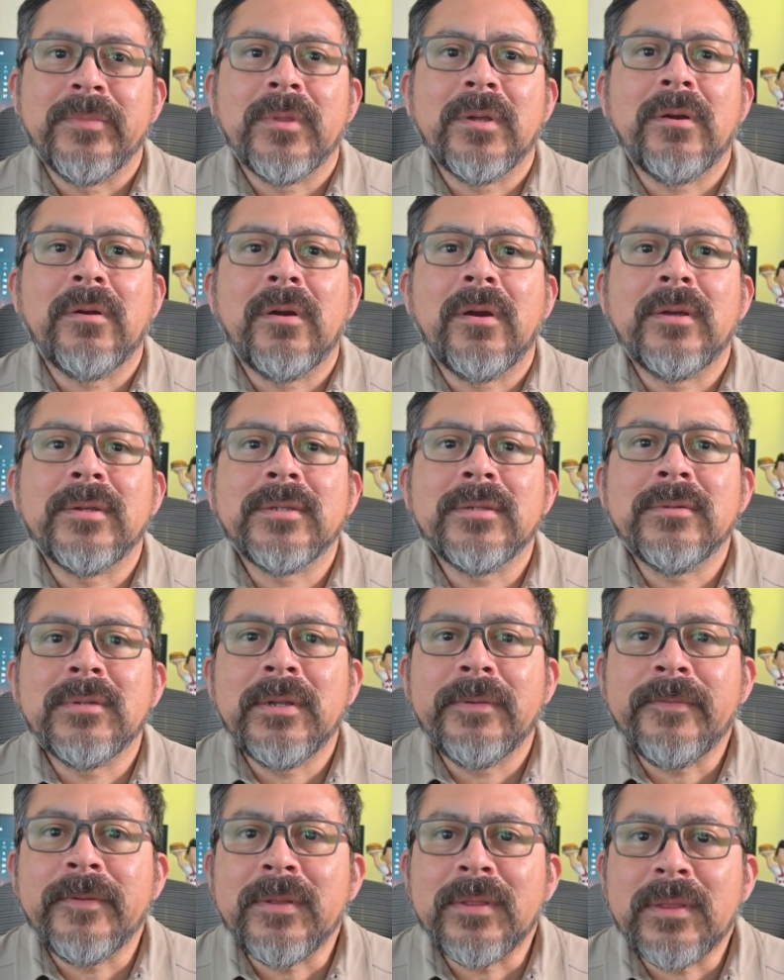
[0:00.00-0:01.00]
There are also
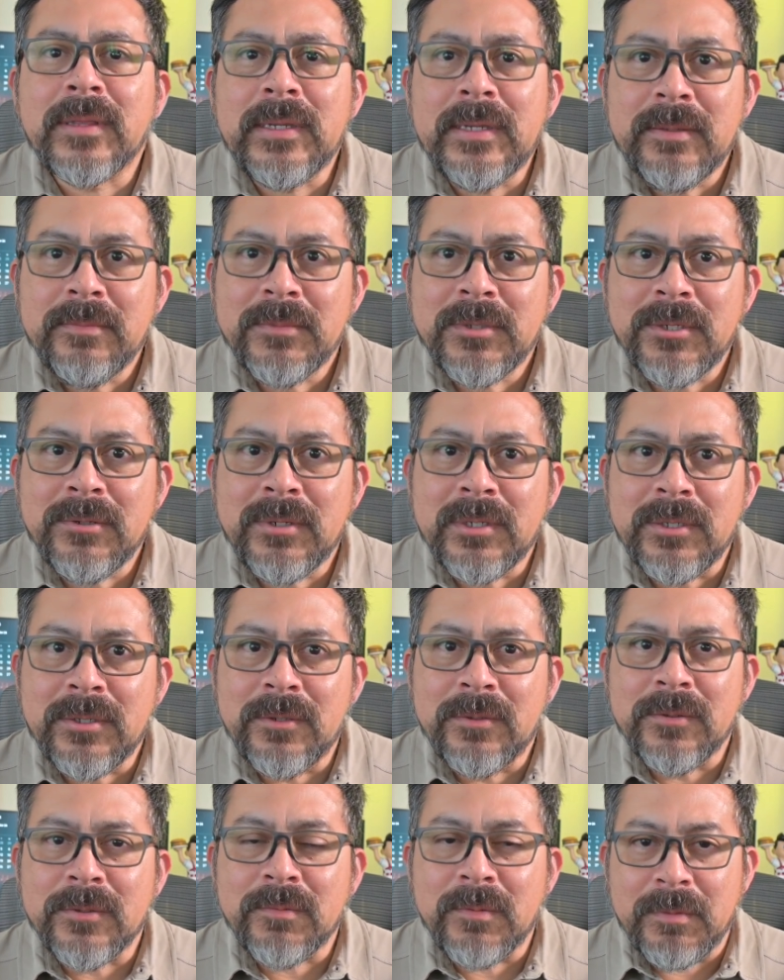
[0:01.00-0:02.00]
different themes you can
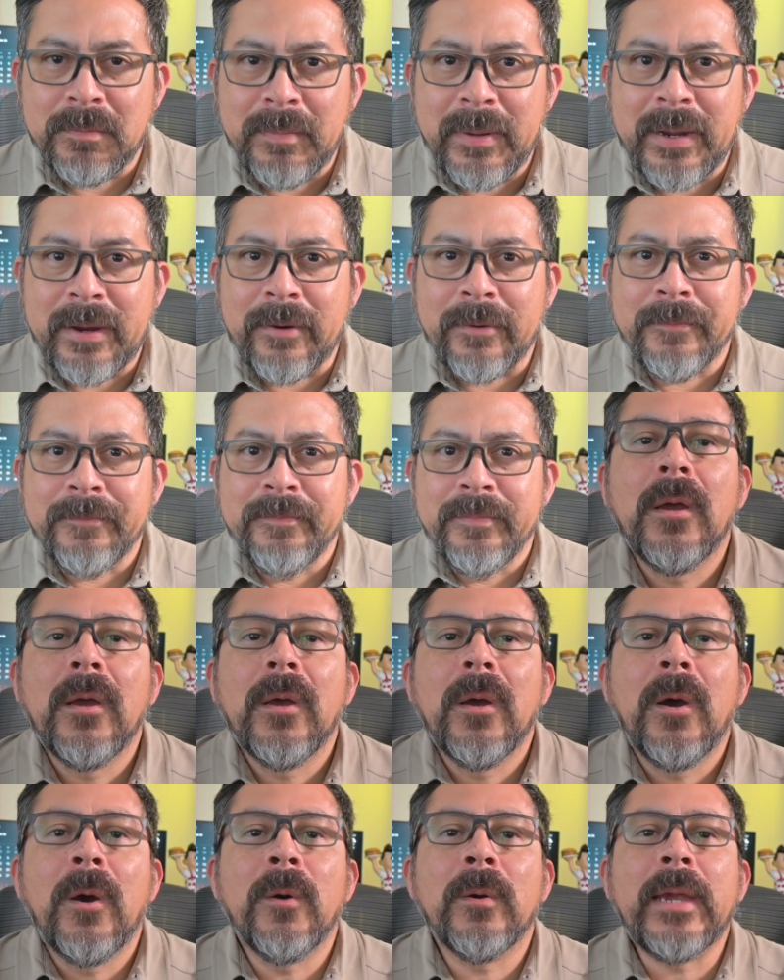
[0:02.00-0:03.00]
use with Bear.
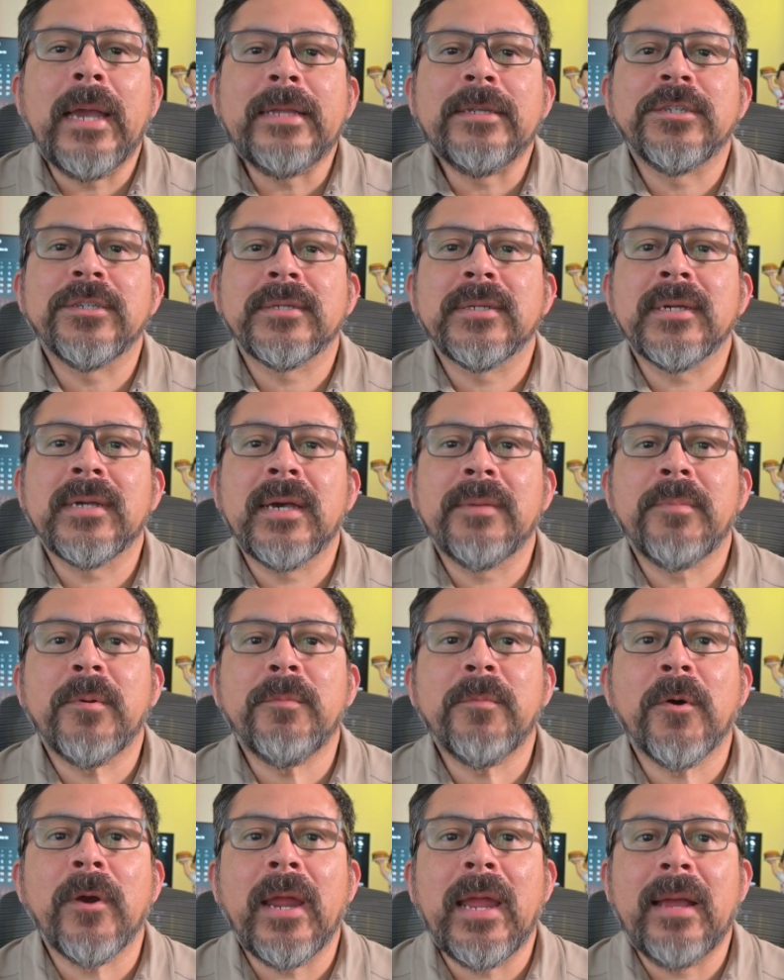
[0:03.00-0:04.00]
Okay, just a couple
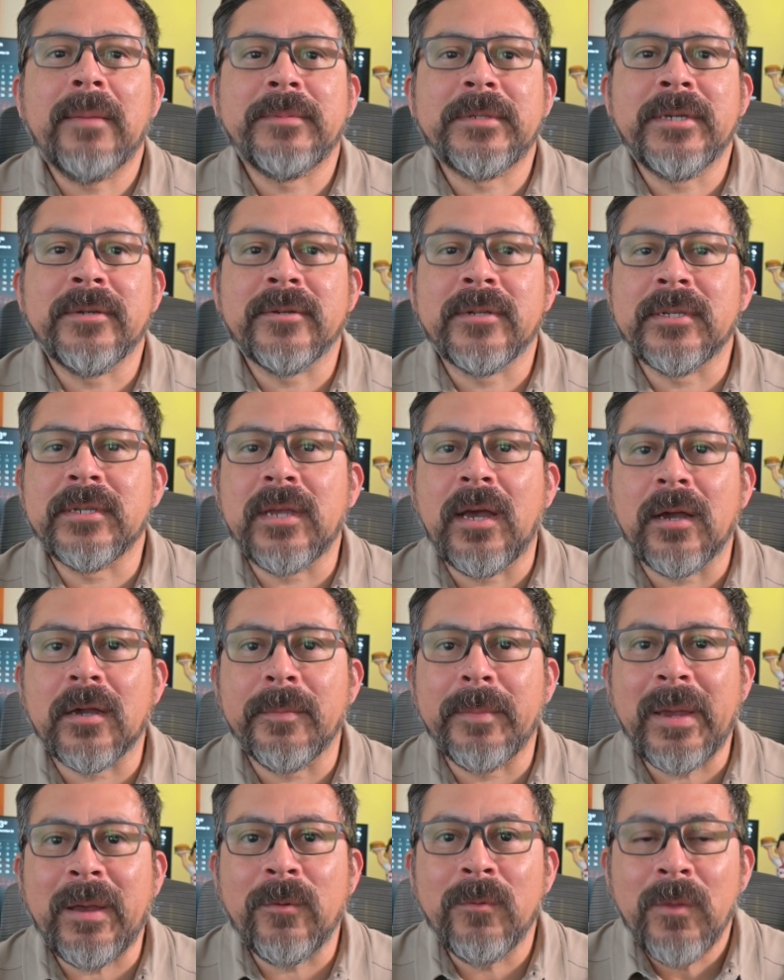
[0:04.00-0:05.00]
more apps here to talk
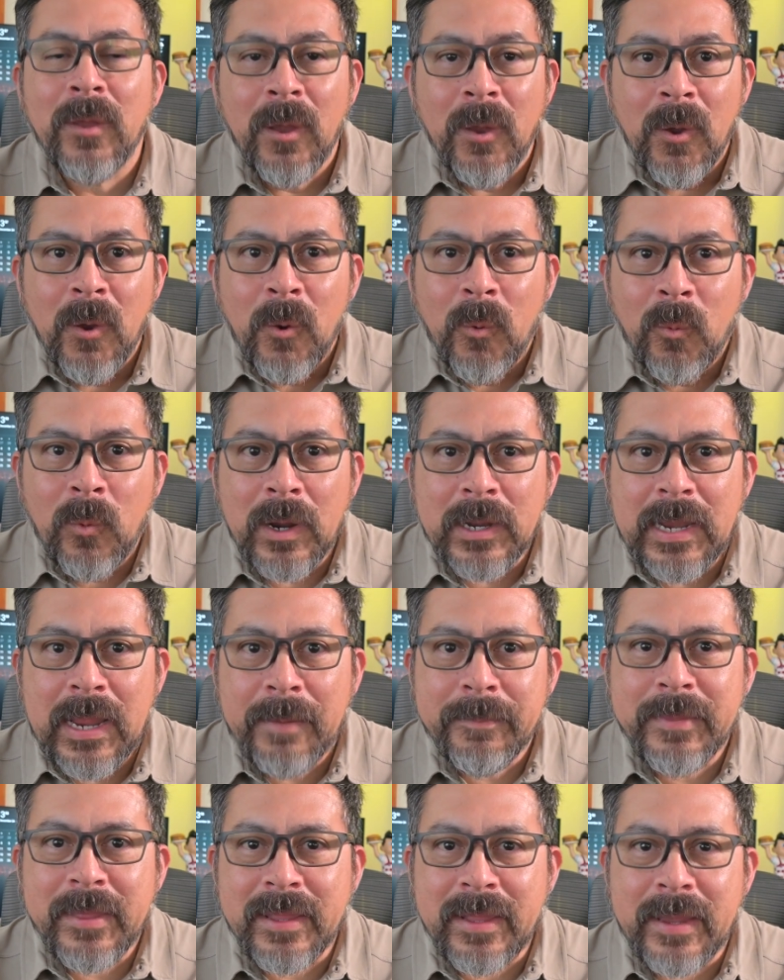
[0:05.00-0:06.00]
about. One
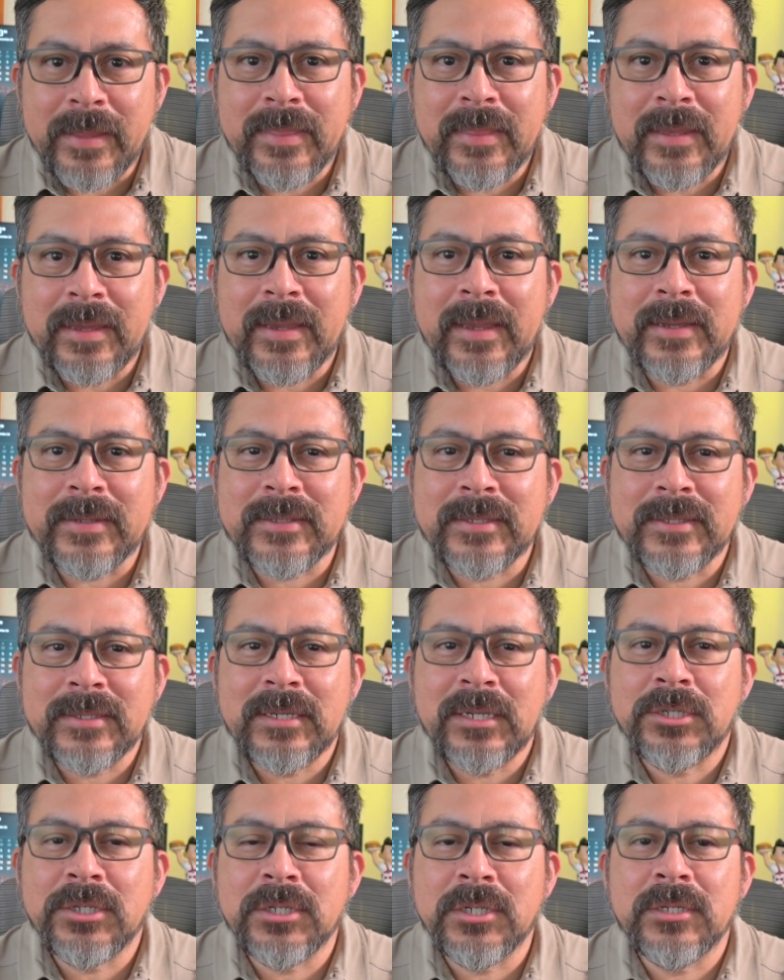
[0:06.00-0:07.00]
app that I think has
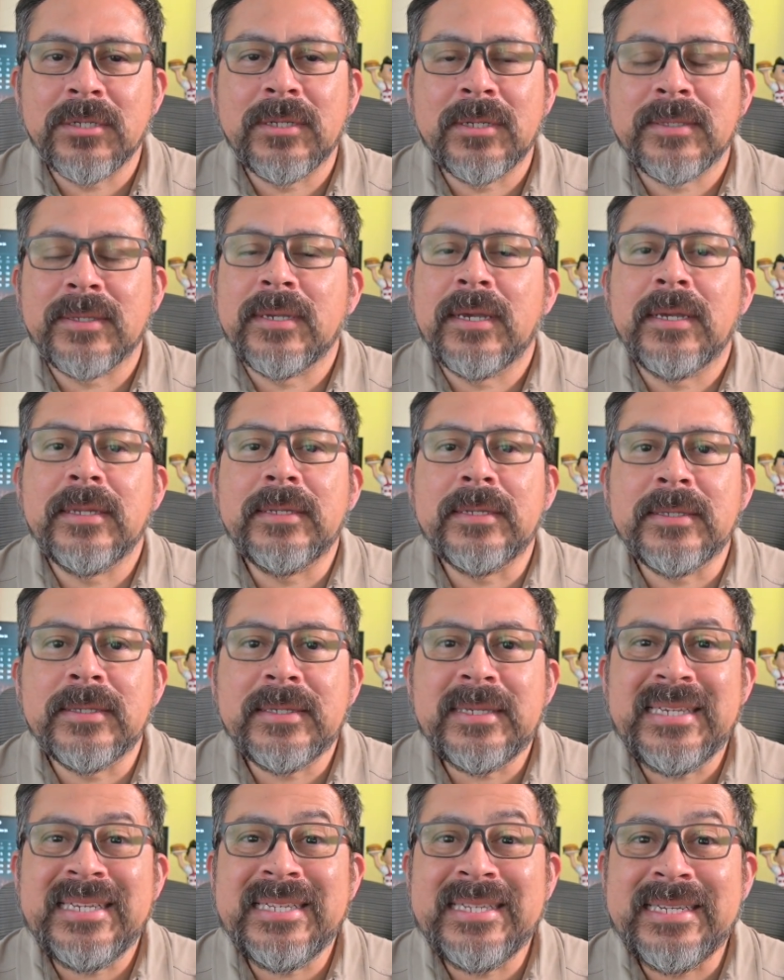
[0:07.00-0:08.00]
such good design
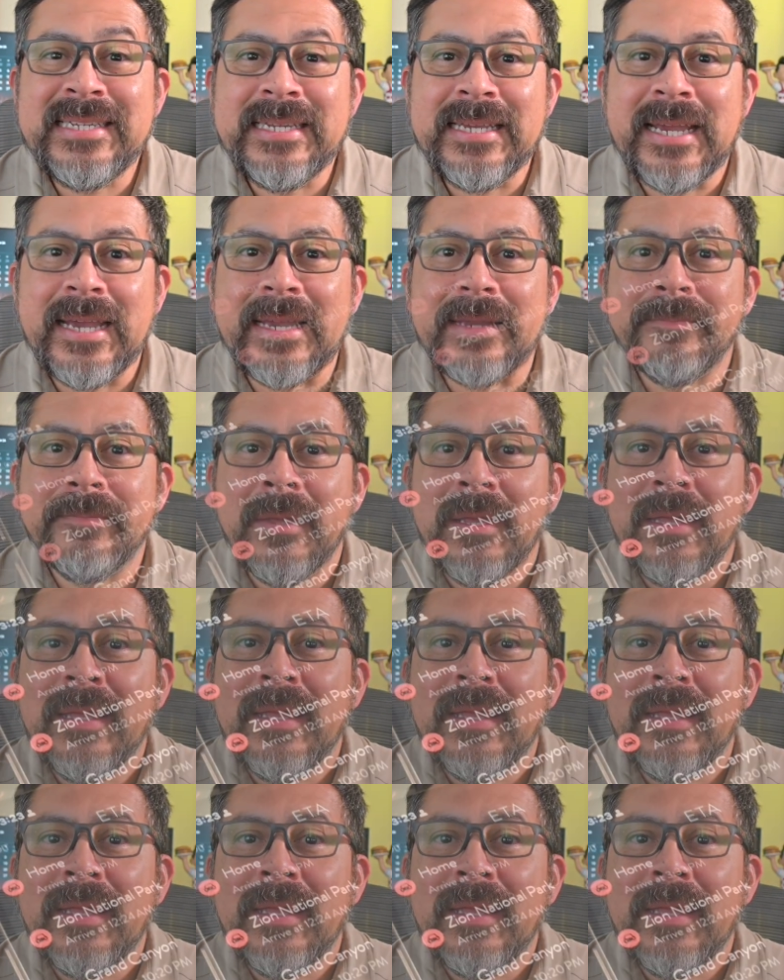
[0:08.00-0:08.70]
is ETA.